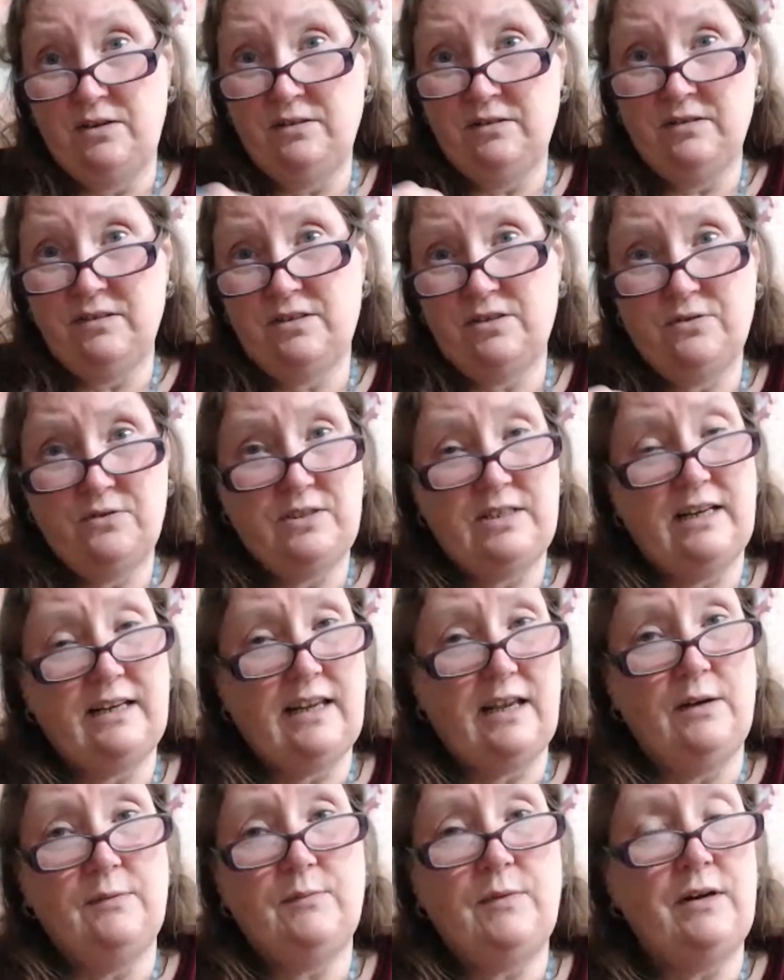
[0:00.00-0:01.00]
on. Do
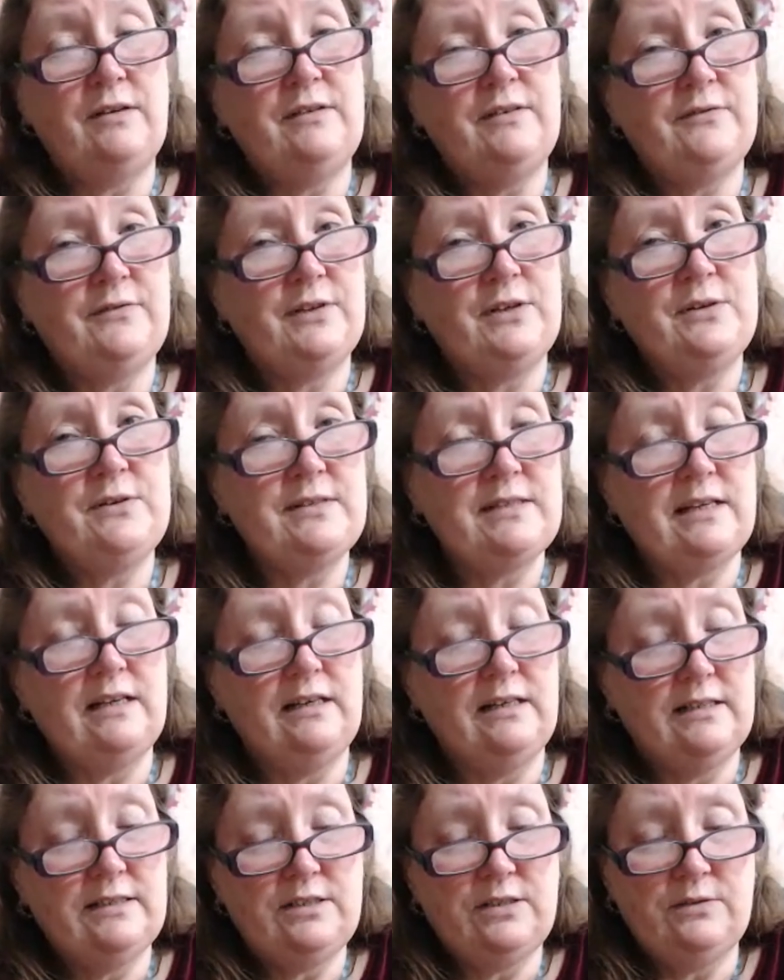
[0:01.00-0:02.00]
check out my reviews that
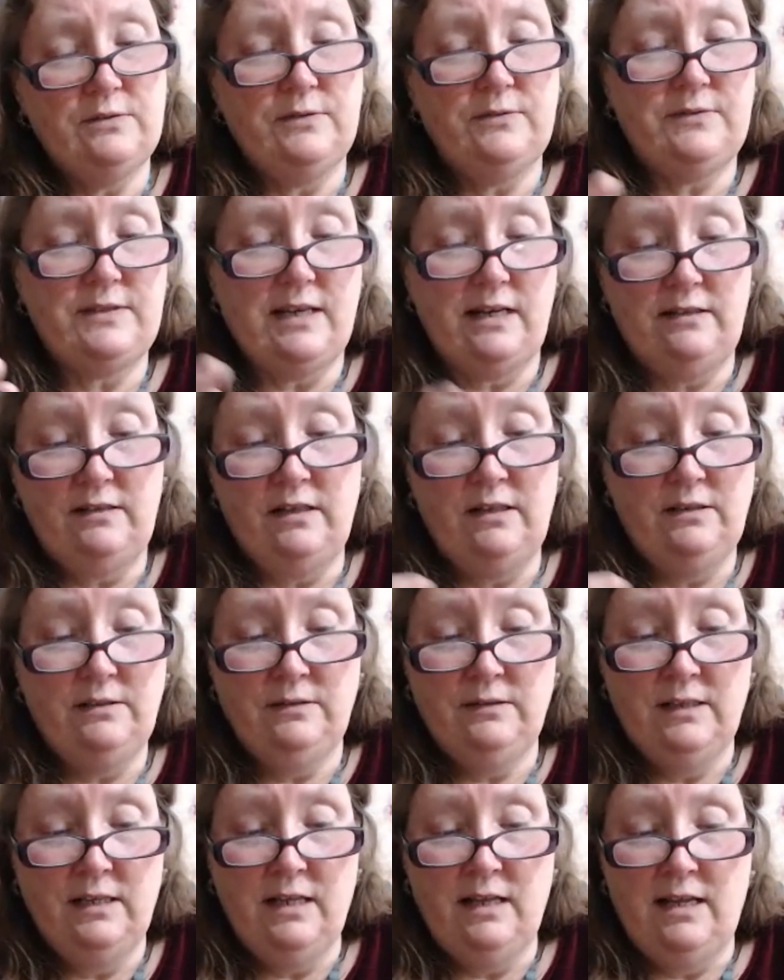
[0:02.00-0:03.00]
I do of tarot
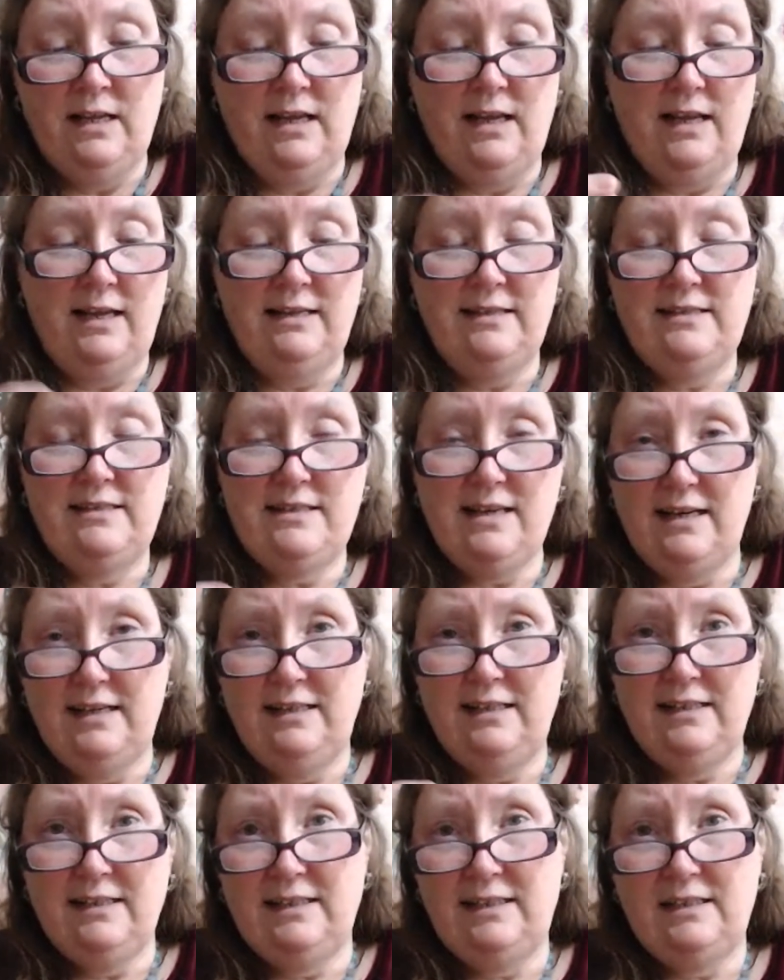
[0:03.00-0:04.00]
and
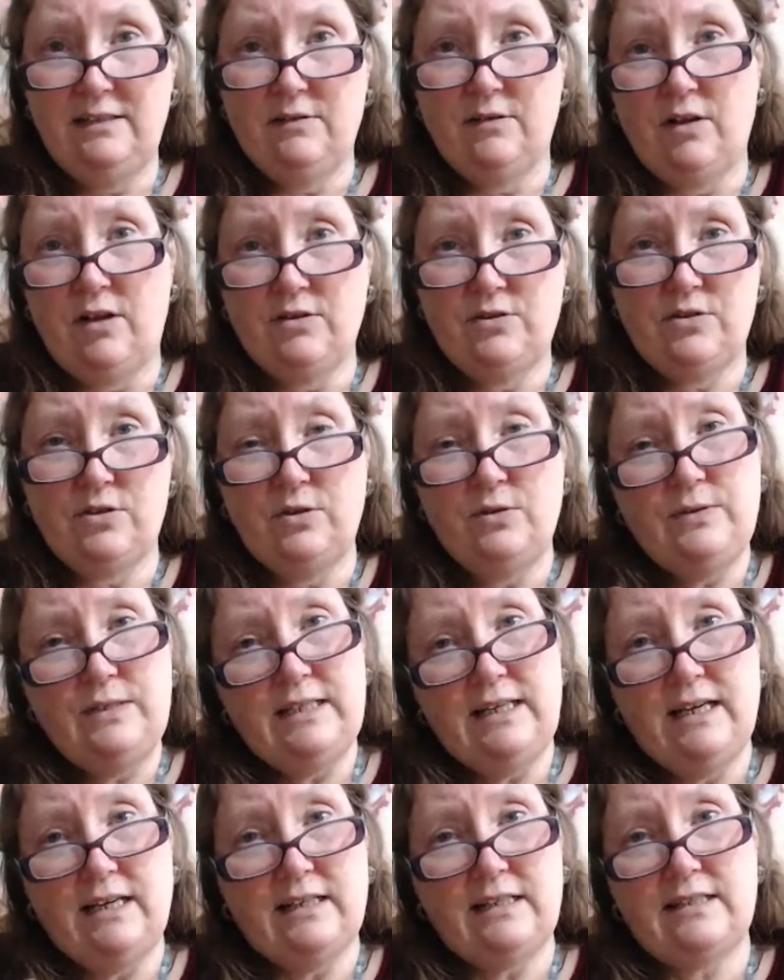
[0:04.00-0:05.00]
daily
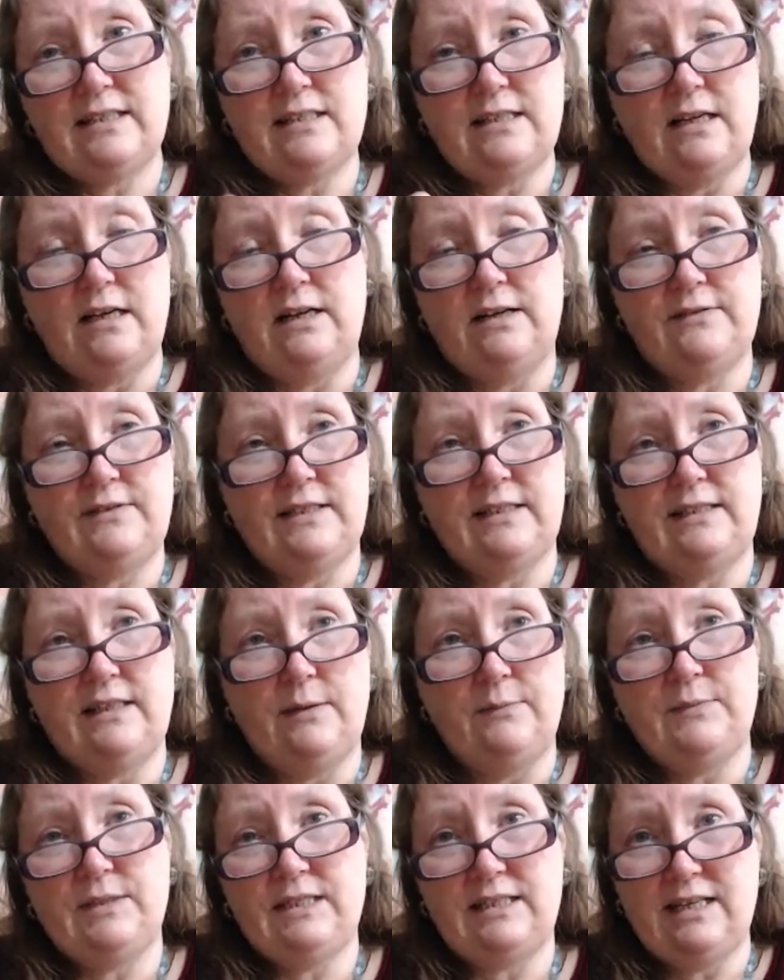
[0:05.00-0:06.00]
zodiacs. I did
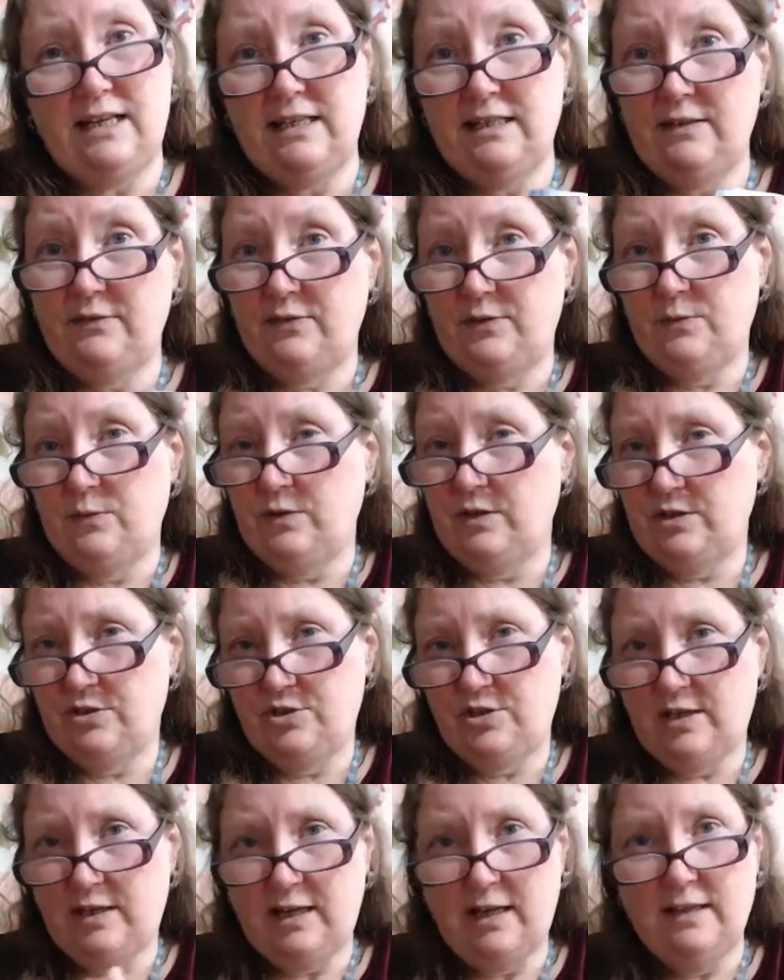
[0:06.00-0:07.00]
them today if you want to
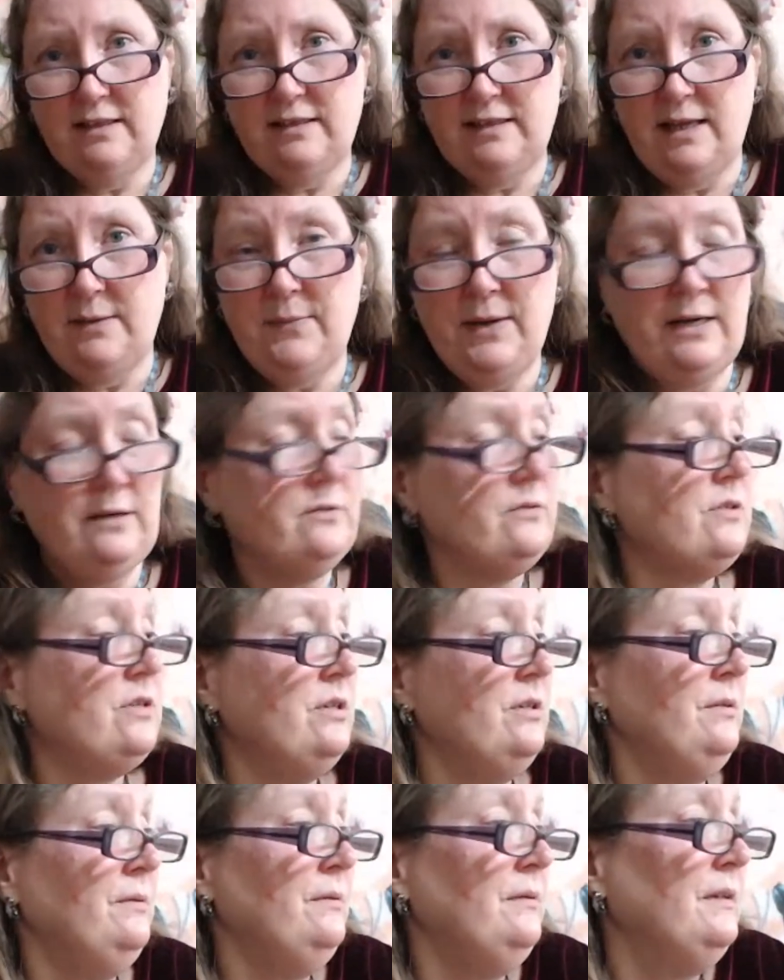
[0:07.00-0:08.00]
check out them out
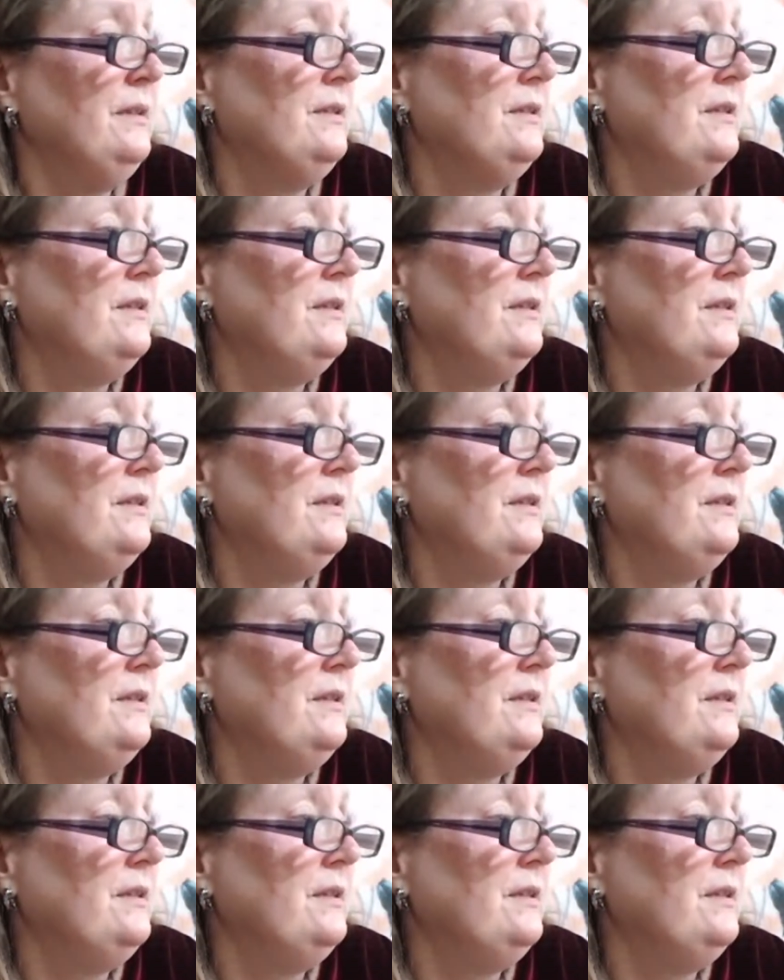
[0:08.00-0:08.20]
too.